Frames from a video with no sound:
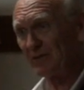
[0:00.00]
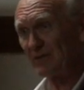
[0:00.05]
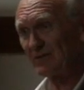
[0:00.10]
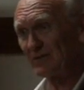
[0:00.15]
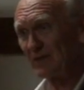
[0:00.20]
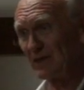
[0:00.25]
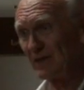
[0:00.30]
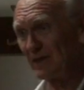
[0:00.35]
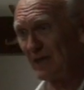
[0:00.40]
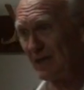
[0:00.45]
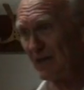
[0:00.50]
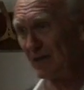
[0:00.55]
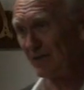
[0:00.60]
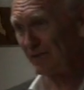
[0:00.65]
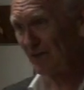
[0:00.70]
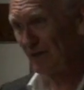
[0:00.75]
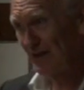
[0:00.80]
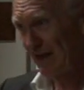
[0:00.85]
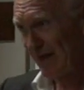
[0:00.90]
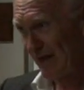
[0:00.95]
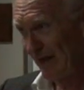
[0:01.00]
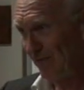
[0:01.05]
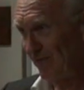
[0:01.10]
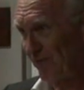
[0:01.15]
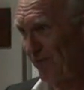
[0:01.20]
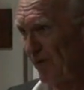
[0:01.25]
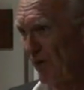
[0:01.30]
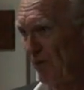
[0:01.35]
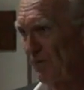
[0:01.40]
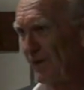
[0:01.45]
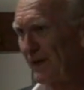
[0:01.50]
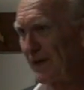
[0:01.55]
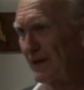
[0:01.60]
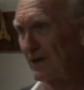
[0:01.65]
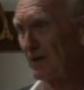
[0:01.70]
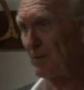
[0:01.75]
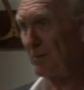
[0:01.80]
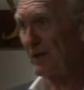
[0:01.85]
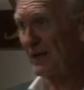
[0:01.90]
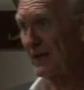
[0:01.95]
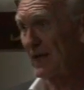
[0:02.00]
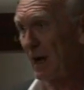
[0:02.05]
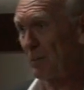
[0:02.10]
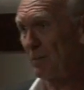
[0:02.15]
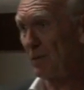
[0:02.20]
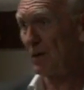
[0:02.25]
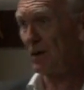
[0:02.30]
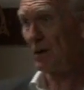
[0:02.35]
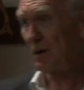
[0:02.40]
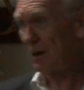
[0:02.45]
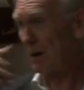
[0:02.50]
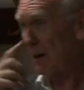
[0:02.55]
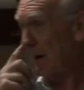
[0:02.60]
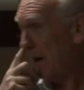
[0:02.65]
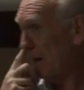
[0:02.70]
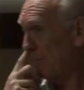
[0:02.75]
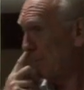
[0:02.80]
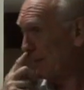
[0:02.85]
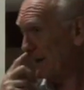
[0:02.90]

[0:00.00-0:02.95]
15 years and felt that it could become a